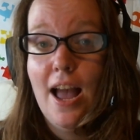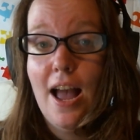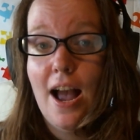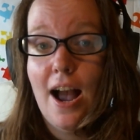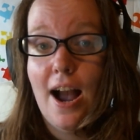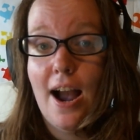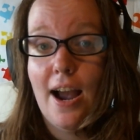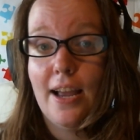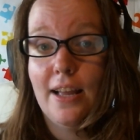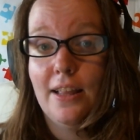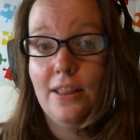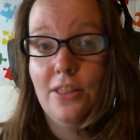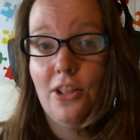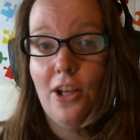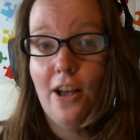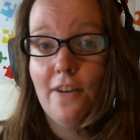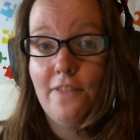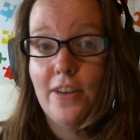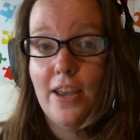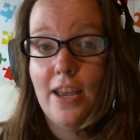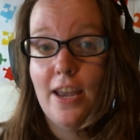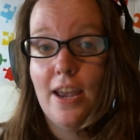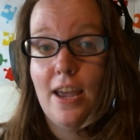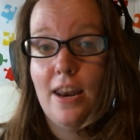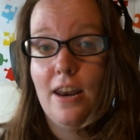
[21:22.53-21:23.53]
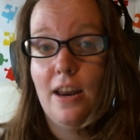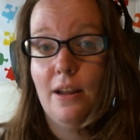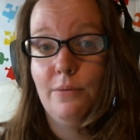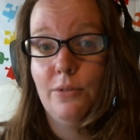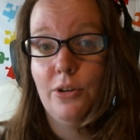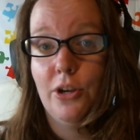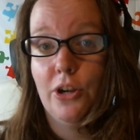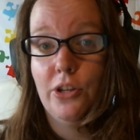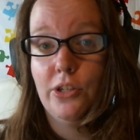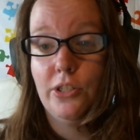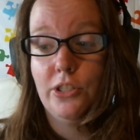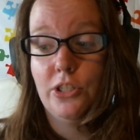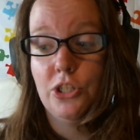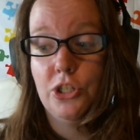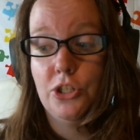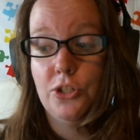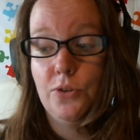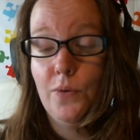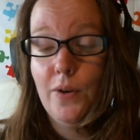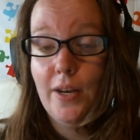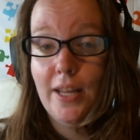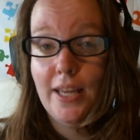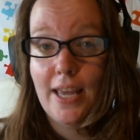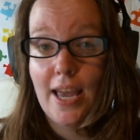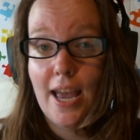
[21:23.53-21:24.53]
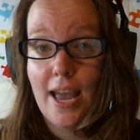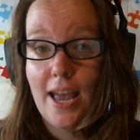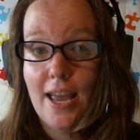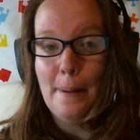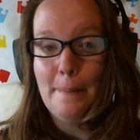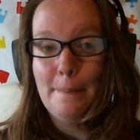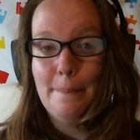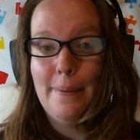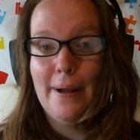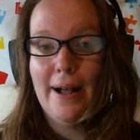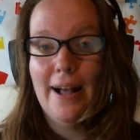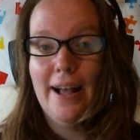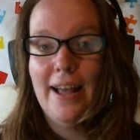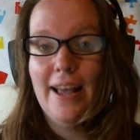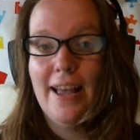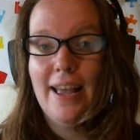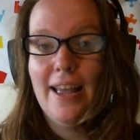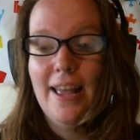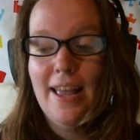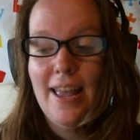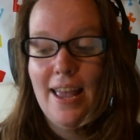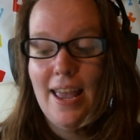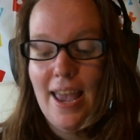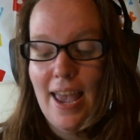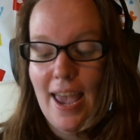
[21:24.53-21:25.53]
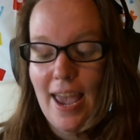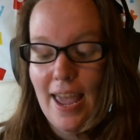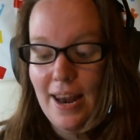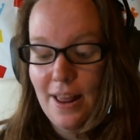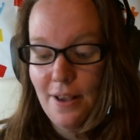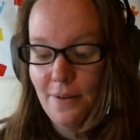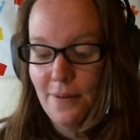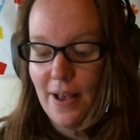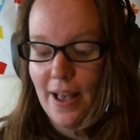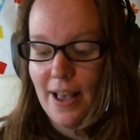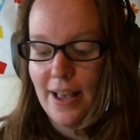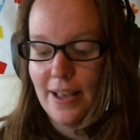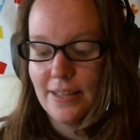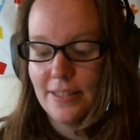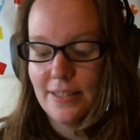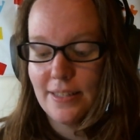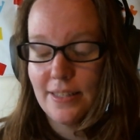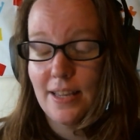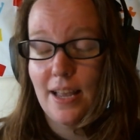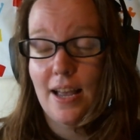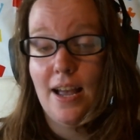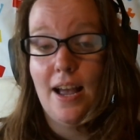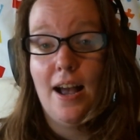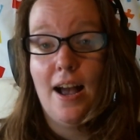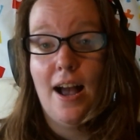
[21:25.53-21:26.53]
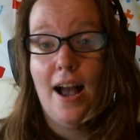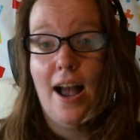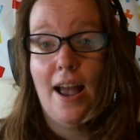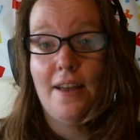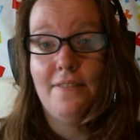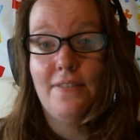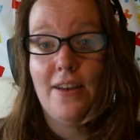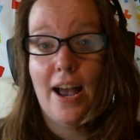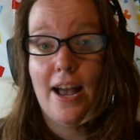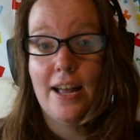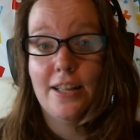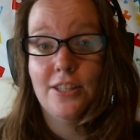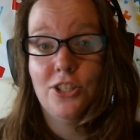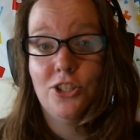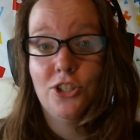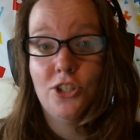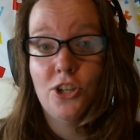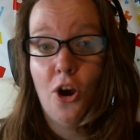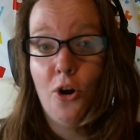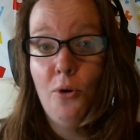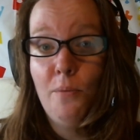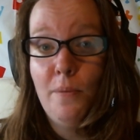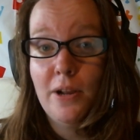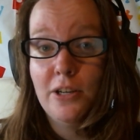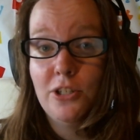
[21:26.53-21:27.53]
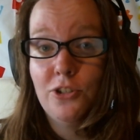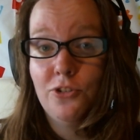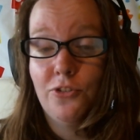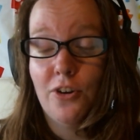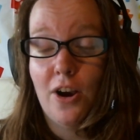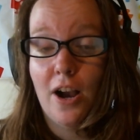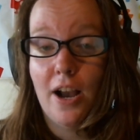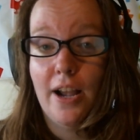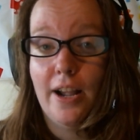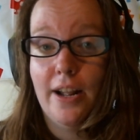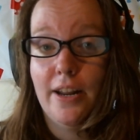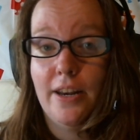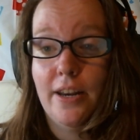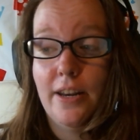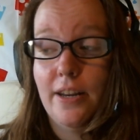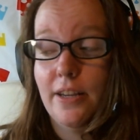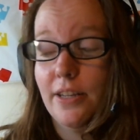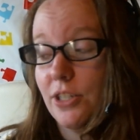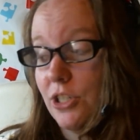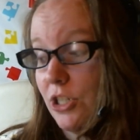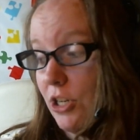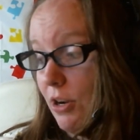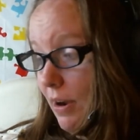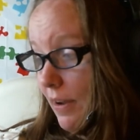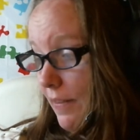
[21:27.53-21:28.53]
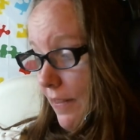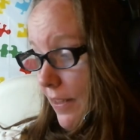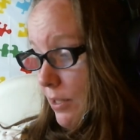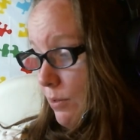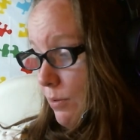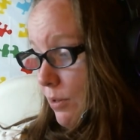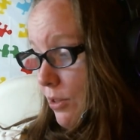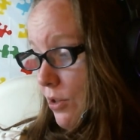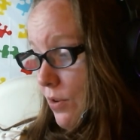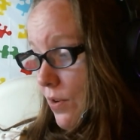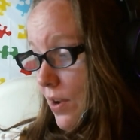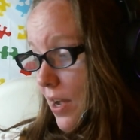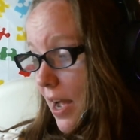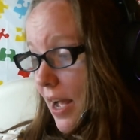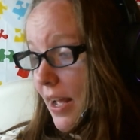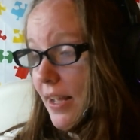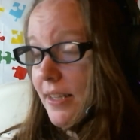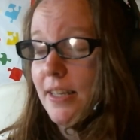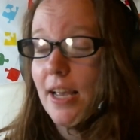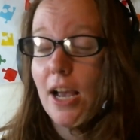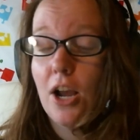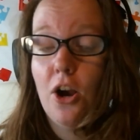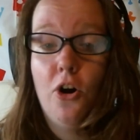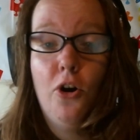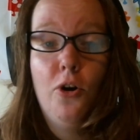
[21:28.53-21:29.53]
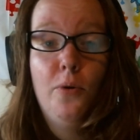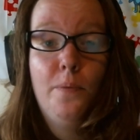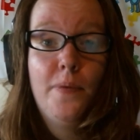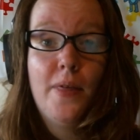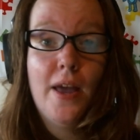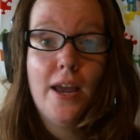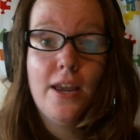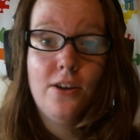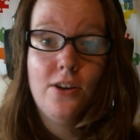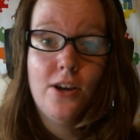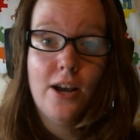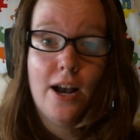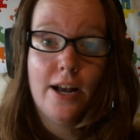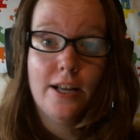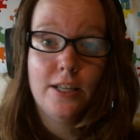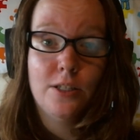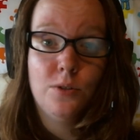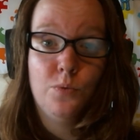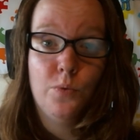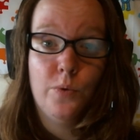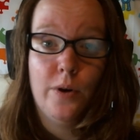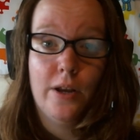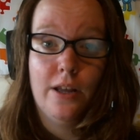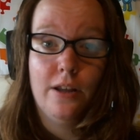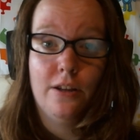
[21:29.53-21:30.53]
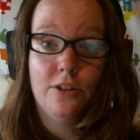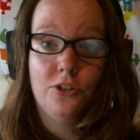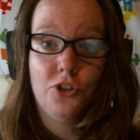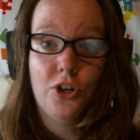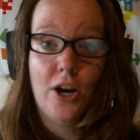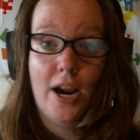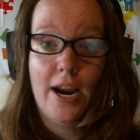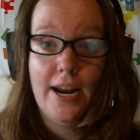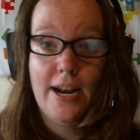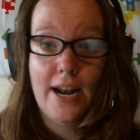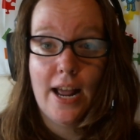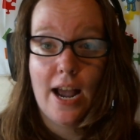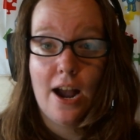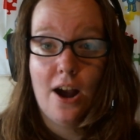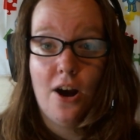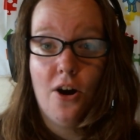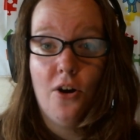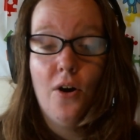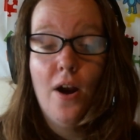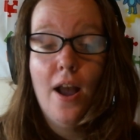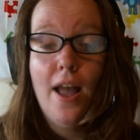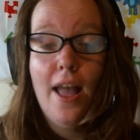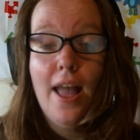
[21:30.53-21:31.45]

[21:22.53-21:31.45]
I love it and I'm going to do it again. But anyways, I've had so much fun doing this with you guys. I hope that you guys will try it out